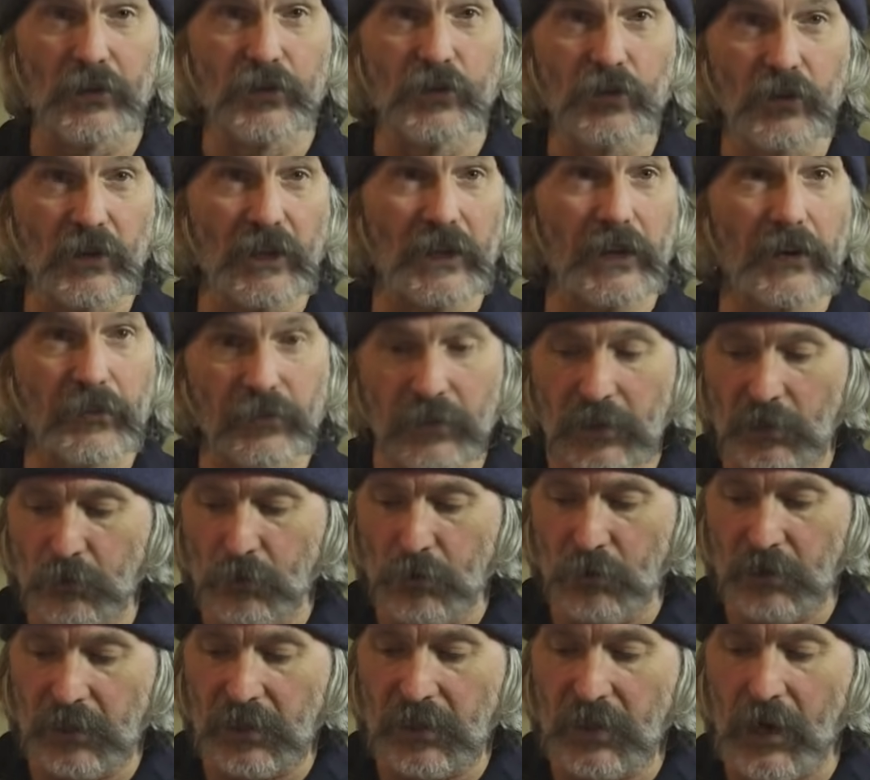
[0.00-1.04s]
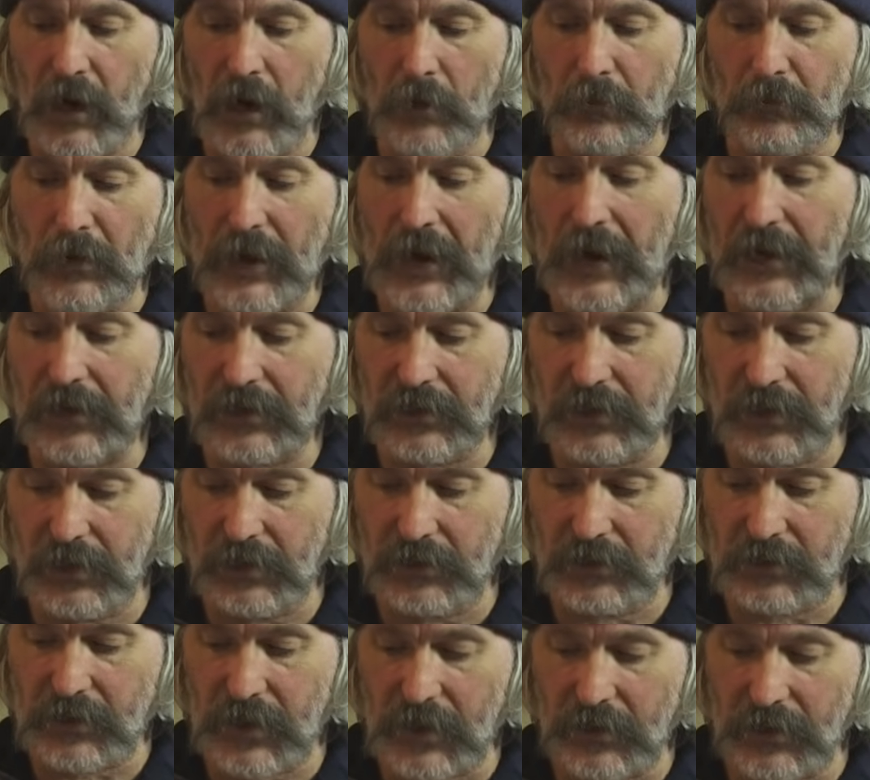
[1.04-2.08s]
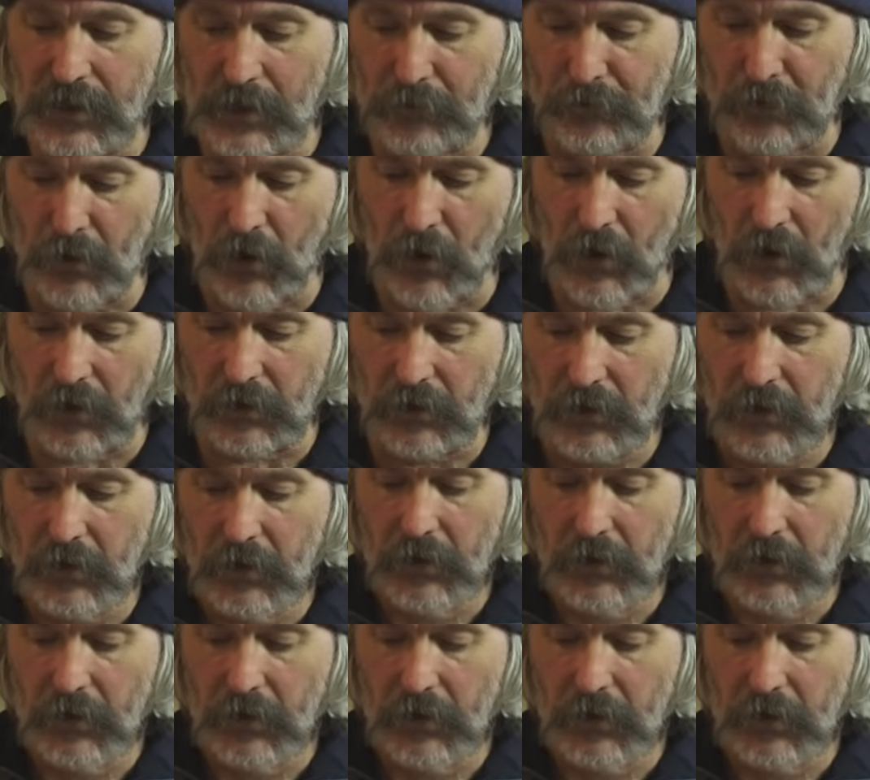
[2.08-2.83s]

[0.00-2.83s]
You can get everything really compact inside that pot,